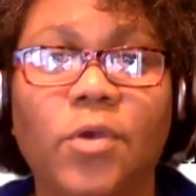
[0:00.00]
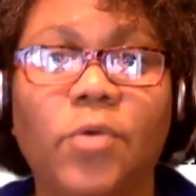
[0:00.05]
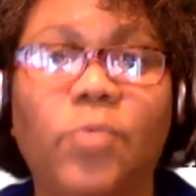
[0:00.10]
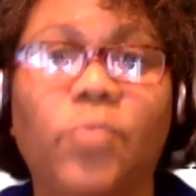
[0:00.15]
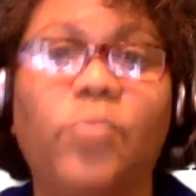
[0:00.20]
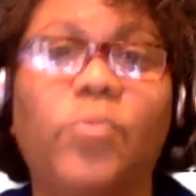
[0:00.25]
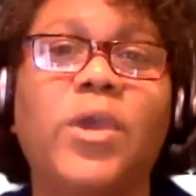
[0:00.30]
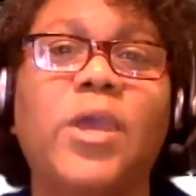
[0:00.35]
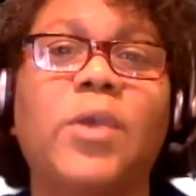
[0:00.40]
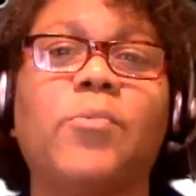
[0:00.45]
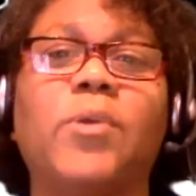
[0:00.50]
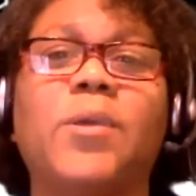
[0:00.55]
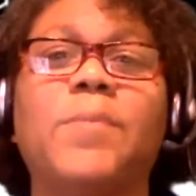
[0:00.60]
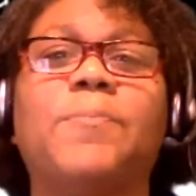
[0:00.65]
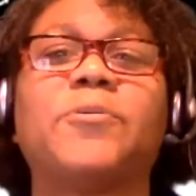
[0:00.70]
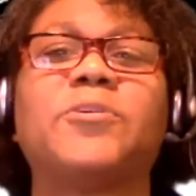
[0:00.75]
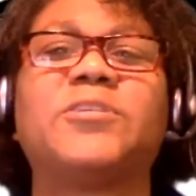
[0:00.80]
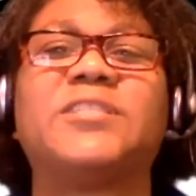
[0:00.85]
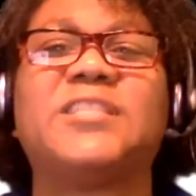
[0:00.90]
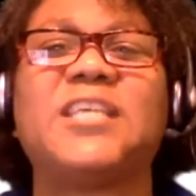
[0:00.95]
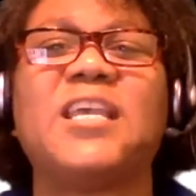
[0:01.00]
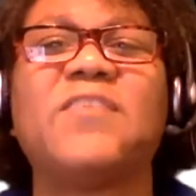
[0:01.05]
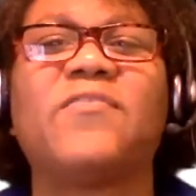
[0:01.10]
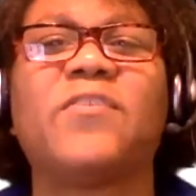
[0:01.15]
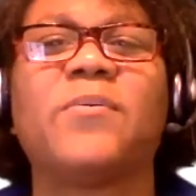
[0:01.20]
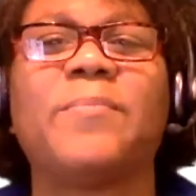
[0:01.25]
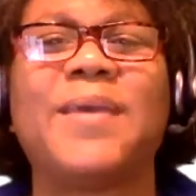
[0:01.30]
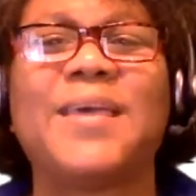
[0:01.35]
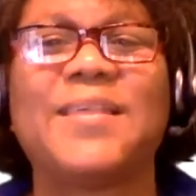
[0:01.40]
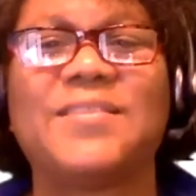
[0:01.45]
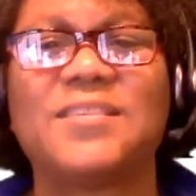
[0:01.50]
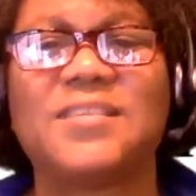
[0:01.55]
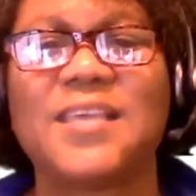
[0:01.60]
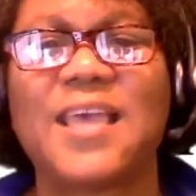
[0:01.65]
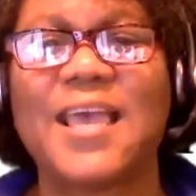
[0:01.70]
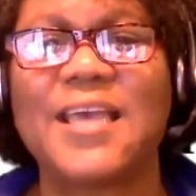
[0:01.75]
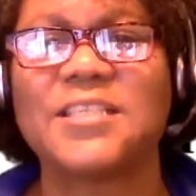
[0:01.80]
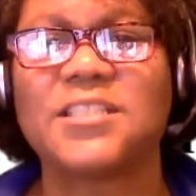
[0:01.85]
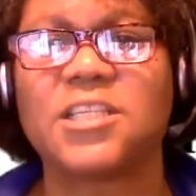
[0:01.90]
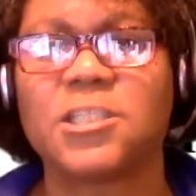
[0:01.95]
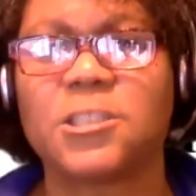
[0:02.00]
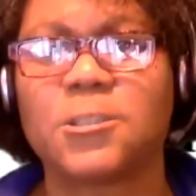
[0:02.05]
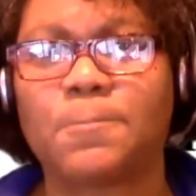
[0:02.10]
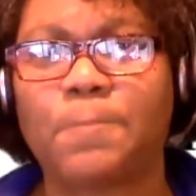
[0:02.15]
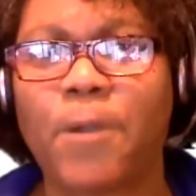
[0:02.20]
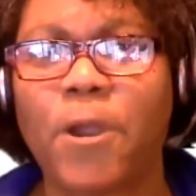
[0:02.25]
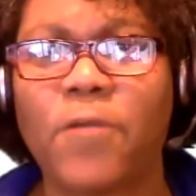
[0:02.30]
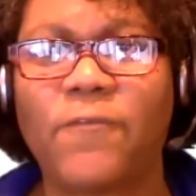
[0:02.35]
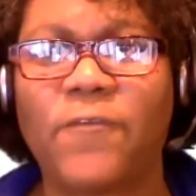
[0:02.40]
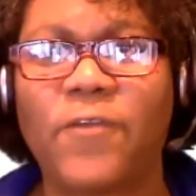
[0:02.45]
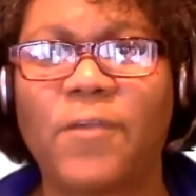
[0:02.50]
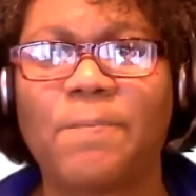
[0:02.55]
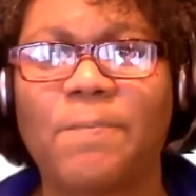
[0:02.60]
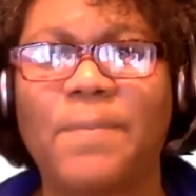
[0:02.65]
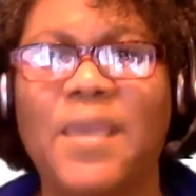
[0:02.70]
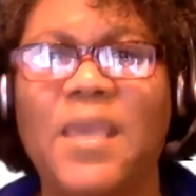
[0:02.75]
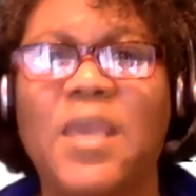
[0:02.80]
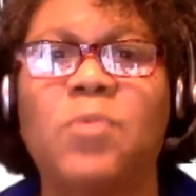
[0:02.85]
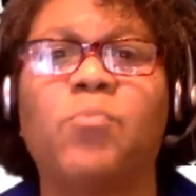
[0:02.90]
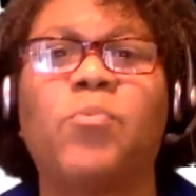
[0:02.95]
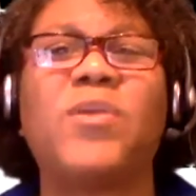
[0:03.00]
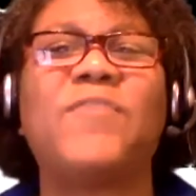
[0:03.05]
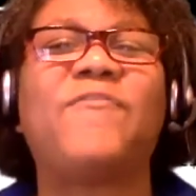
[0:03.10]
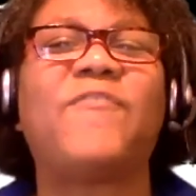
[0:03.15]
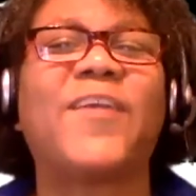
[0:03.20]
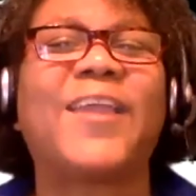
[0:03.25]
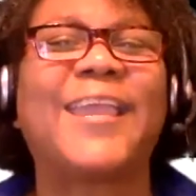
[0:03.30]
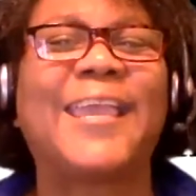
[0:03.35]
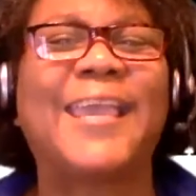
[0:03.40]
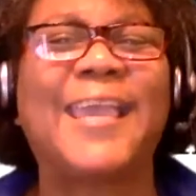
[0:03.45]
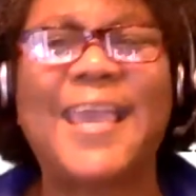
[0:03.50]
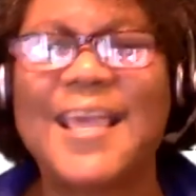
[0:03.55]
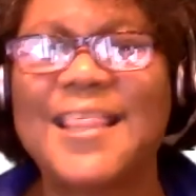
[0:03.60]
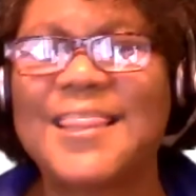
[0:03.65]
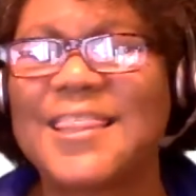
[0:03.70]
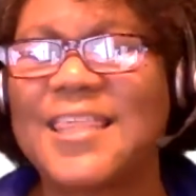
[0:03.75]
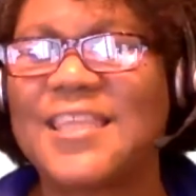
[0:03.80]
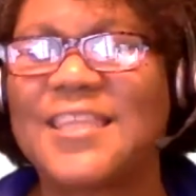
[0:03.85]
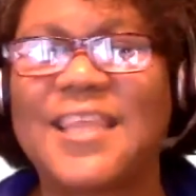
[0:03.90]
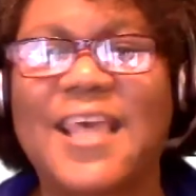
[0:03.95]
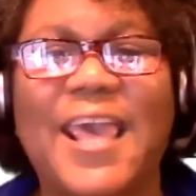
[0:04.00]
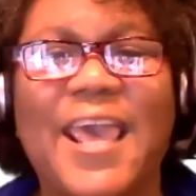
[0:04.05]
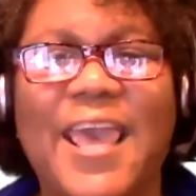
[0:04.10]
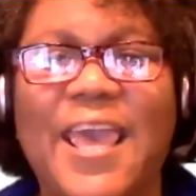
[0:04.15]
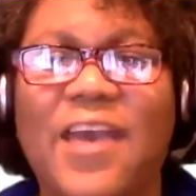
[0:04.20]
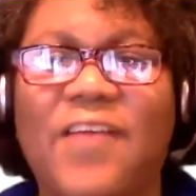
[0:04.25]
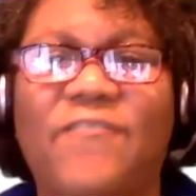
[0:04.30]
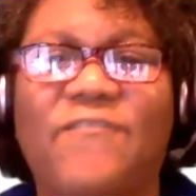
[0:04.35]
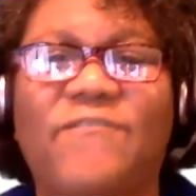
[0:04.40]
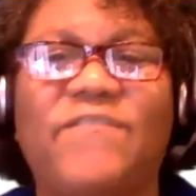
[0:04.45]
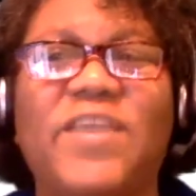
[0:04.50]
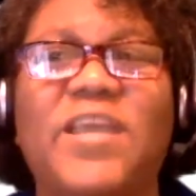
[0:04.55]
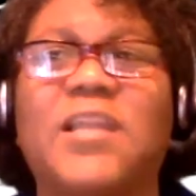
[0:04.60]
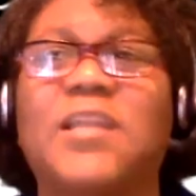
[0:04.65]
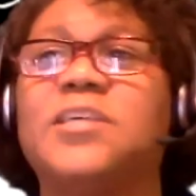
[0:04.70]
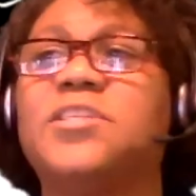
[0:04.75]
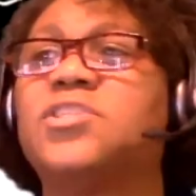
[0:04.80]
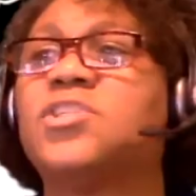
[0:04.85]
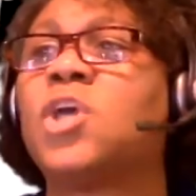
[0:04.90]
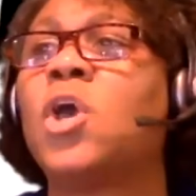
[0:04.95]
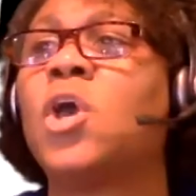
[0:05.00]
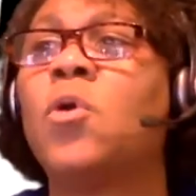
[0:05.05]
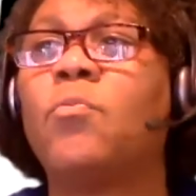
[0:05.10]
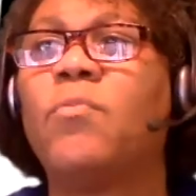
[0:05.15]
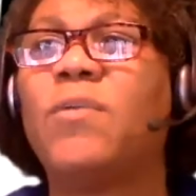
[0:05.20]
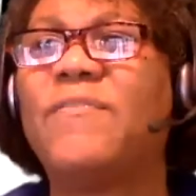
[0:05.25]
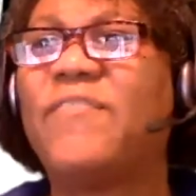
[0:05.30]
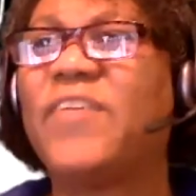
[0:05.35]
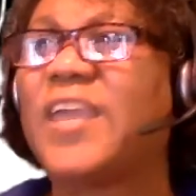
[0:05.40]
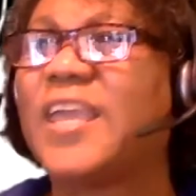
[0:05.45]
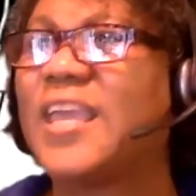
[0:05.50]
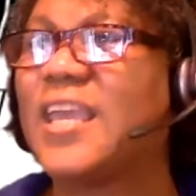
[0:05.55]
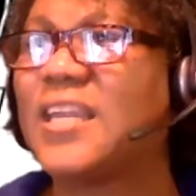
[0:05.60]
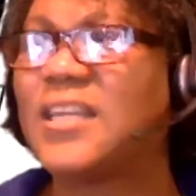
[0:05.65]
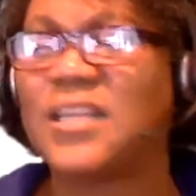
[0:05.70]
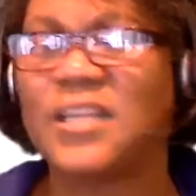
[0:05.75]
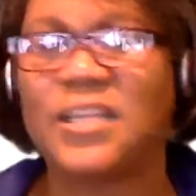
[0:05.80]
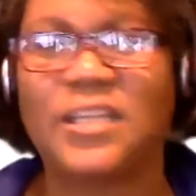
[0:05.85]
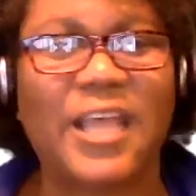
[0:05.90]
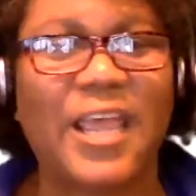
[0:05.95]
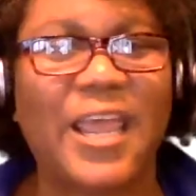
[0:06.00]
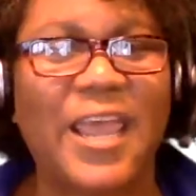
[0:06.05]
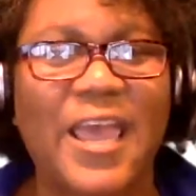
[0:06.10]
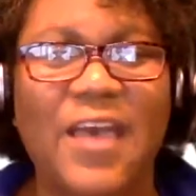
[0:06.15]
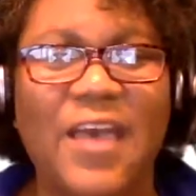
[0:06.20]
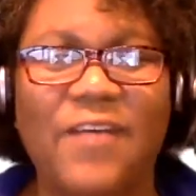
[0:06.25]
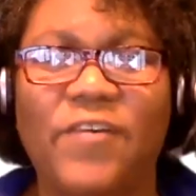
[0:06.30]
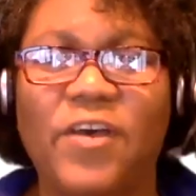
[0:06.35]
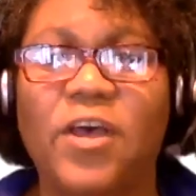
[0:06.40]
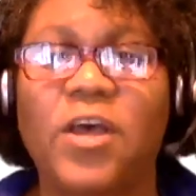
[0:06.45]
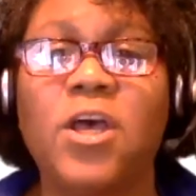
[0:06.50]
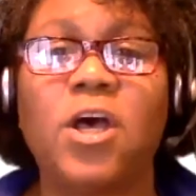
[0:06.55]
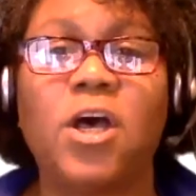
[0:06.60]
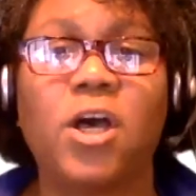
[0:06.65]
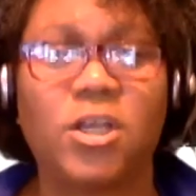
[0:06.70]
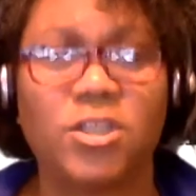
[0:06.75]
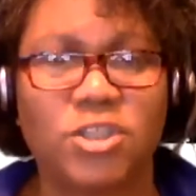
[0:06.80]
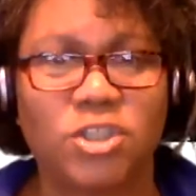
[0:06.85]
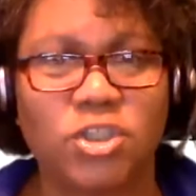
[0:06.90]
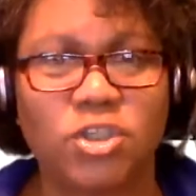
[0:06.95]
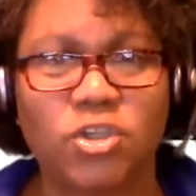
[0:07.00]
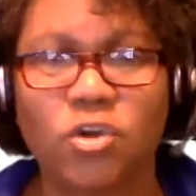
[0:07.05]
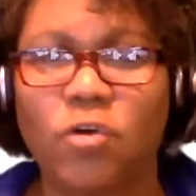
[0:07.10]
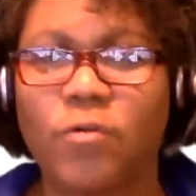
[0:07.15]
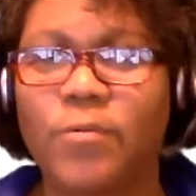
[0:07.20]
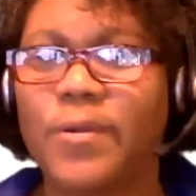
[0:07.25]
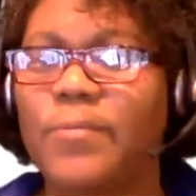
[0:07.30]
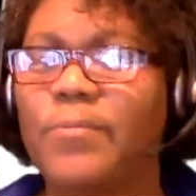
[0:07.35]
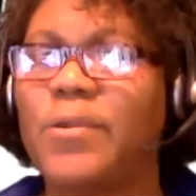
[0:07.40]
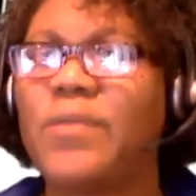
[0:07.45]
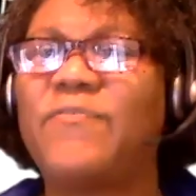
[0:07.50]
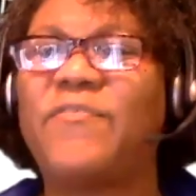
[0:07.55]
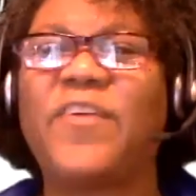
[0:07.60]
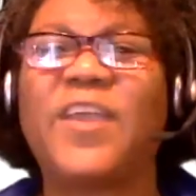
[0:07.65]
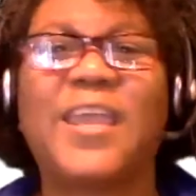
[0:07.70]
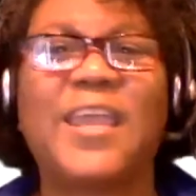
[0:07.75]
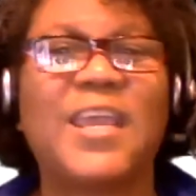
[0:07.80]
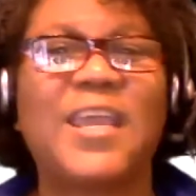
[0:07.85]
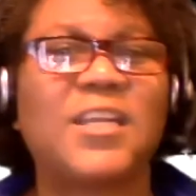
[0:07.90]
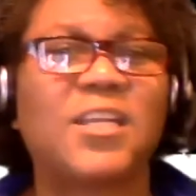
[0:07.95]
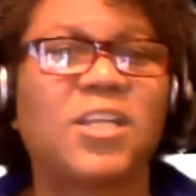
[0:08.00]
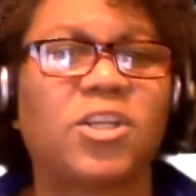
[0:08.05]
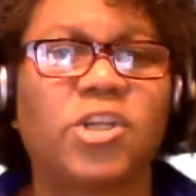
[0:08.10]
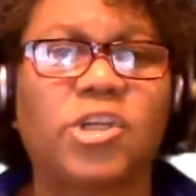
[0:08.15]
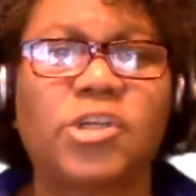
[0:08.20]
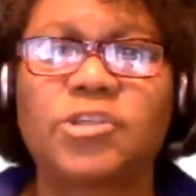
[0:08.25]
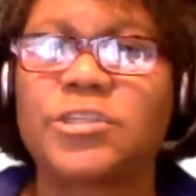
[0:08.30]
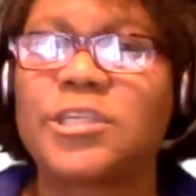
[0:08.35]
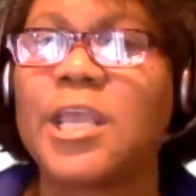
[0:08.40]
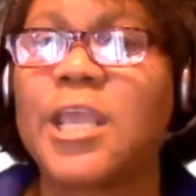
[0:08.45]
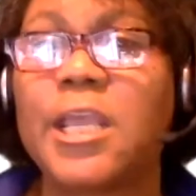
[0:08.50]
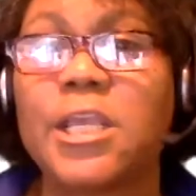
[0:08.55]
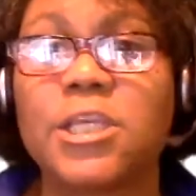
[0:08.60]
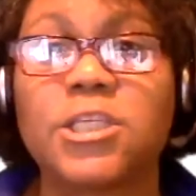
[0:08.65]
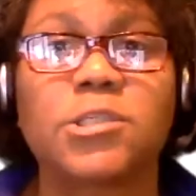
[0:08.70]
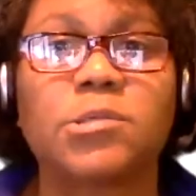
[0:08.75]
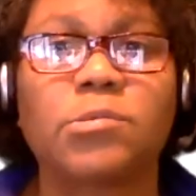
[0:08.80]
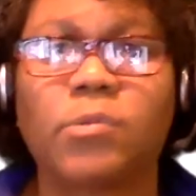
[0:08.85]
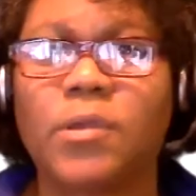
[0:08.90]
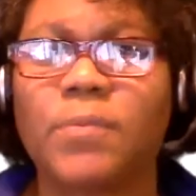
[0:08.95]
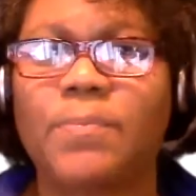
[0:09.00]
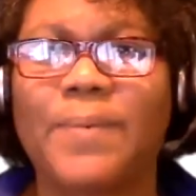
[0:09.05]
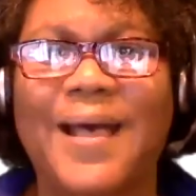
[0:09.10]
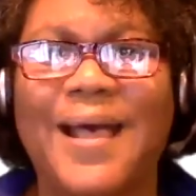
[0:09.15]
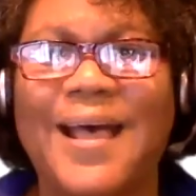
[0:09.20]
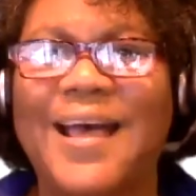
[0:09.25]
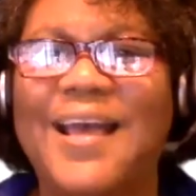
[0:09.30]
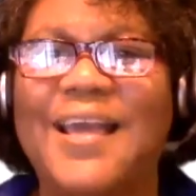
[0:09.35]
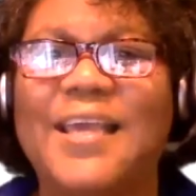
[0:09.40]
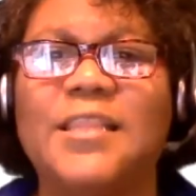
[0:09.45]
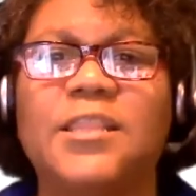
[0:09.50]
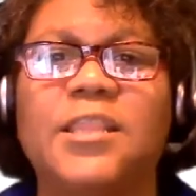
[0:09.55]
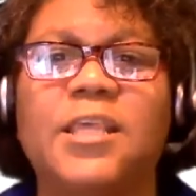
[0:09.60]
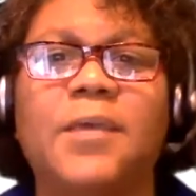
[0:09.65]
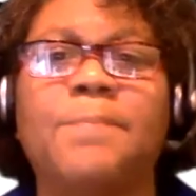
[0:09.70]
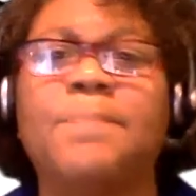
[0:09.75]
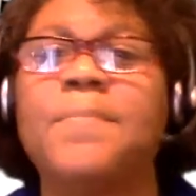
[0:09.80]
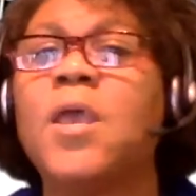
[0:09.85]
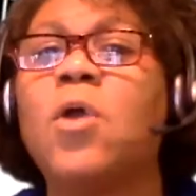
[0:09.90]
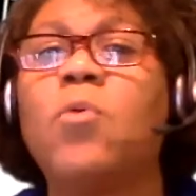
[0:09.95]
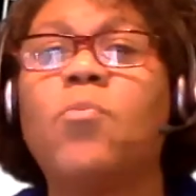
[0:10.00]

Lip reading: We perceive them as this perfect being. We forget that they have feelings. We forget that they have a story. We forget that there's history behind them.